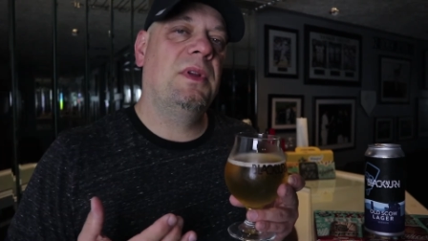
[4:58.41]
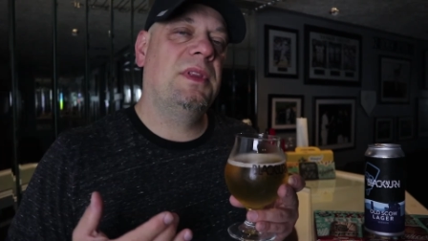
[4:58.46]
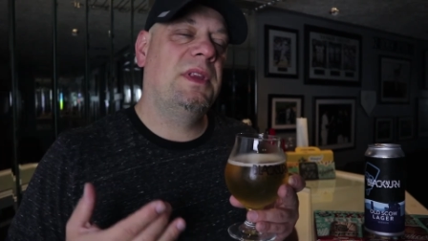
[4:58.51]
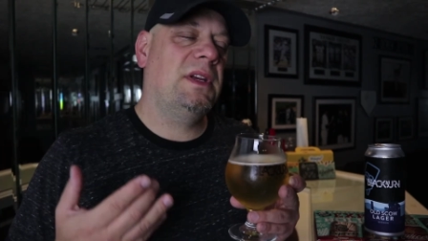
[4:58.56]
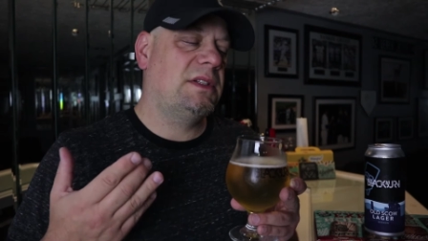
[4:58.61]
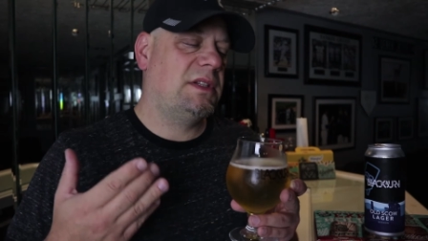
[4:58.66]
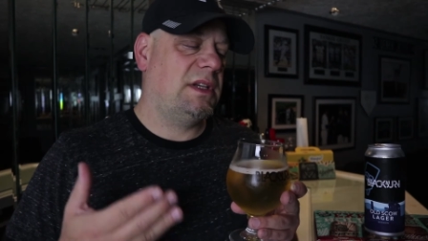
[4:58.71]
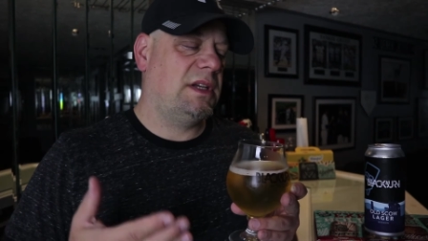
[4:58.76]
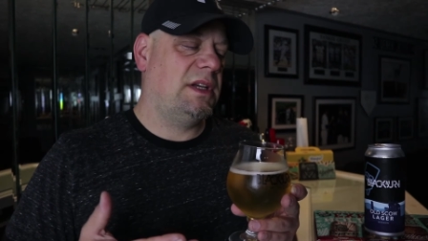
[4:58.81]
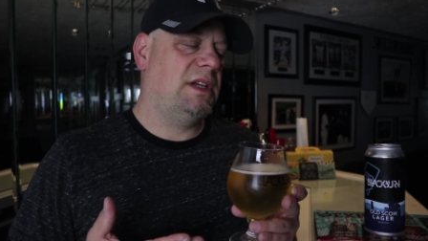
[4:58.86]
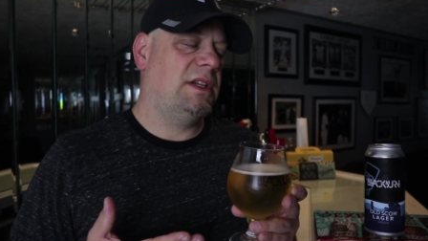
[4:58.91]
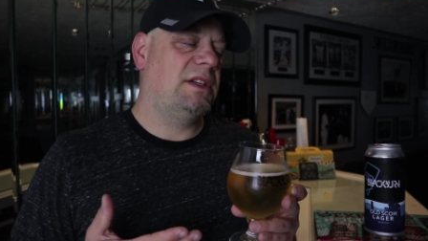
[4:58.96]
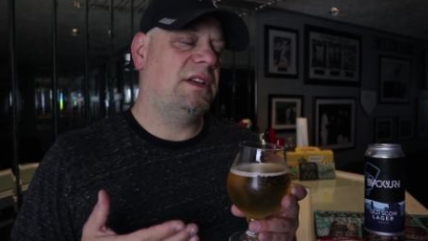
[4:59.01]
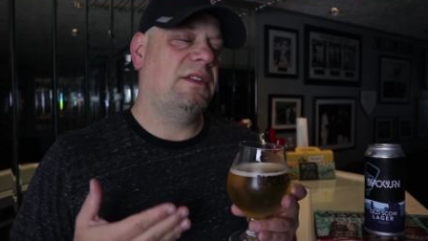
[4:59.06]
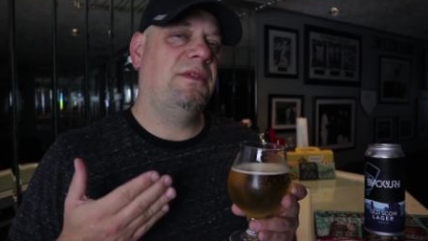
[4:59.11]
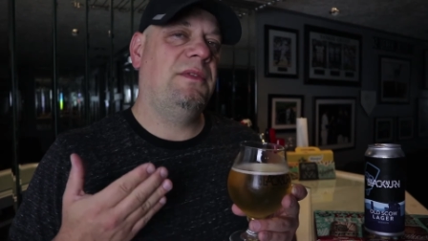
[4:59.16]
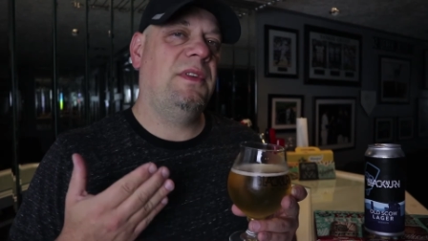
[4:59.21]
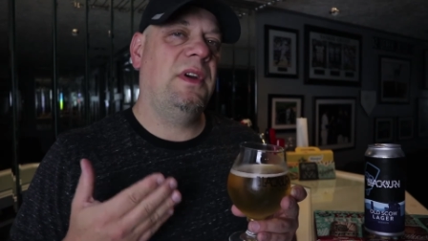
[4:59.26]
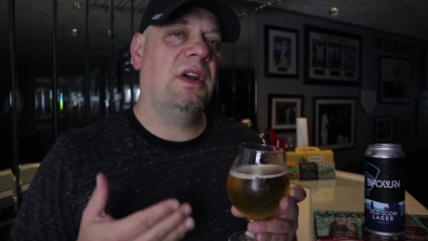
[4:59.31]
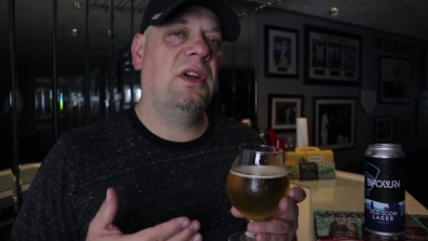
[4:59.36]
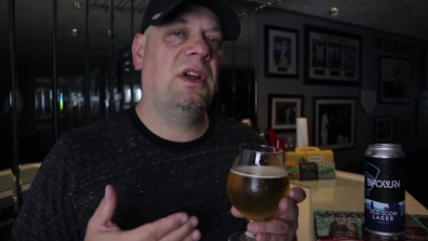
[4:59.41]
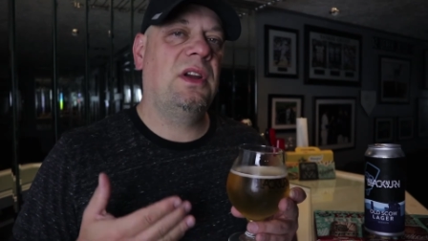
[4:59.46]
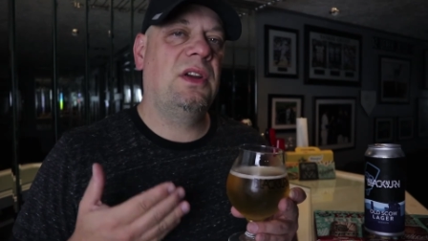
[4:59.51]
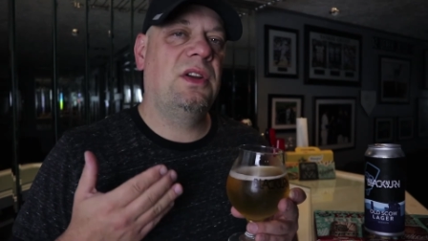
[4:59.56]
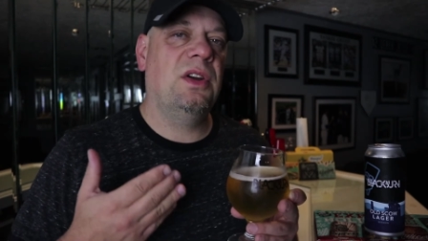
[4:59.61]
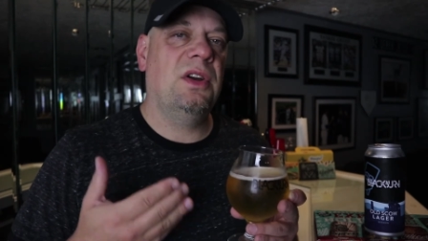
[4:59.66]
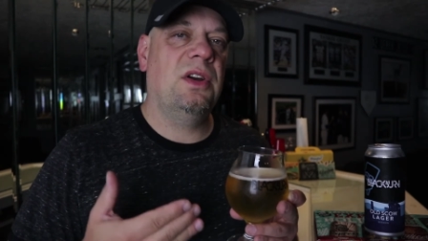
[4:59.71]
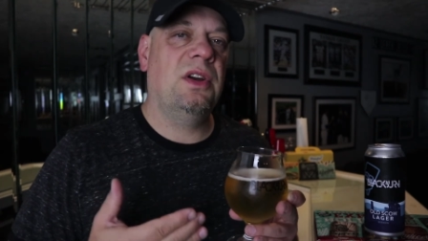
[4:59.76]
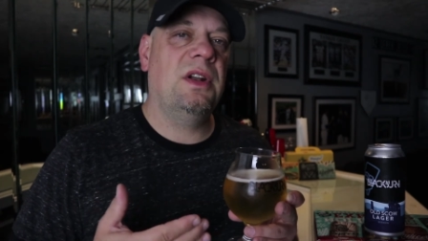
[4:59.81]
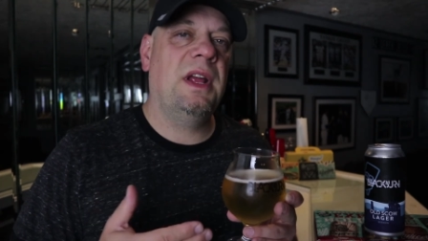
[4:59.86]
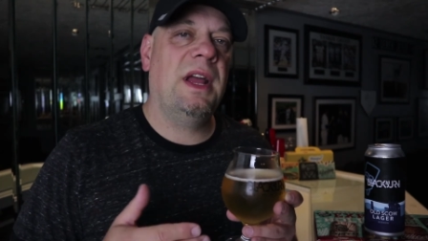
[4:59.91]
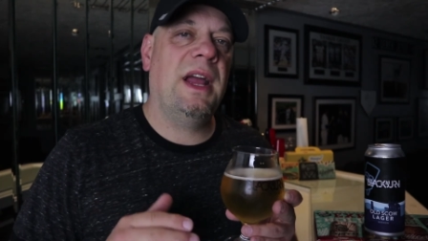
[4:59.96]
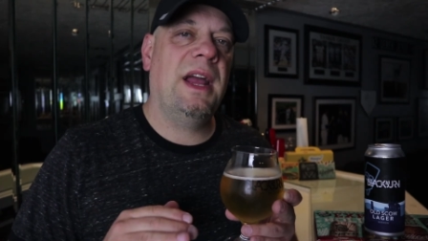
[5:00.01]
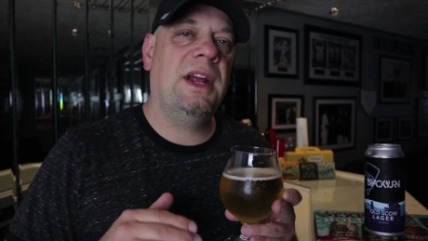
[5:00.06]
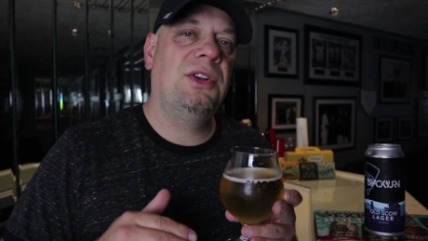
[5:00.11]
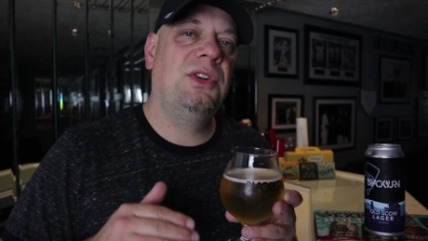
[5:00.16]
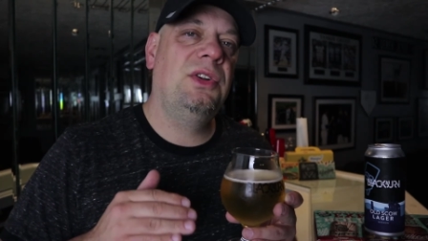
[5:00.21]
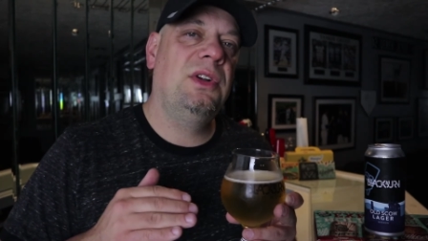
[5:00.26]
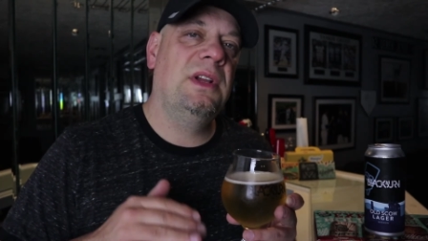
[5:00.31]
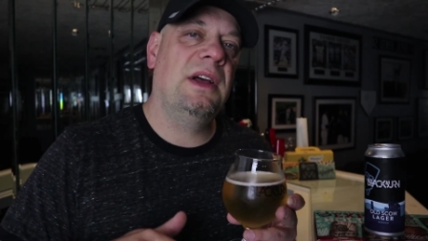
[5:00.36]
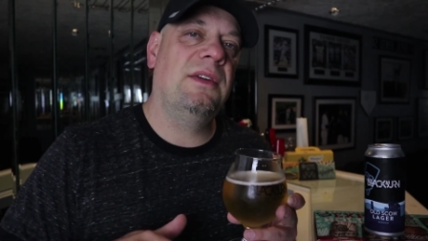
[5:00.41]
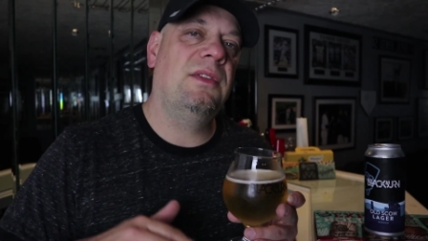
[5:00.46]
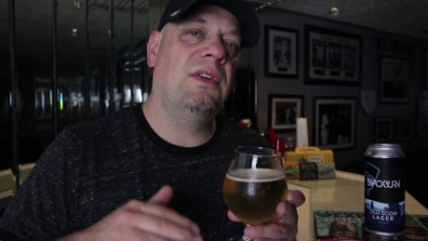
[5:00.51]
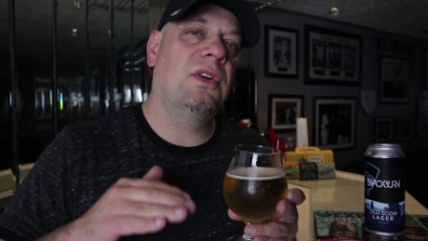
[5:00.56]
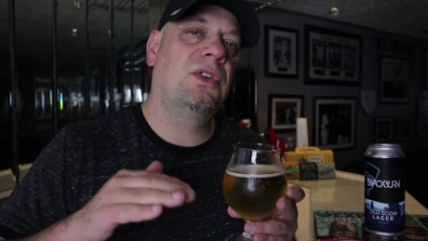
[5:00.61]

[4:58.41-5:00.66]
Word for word: This is a very good entry-level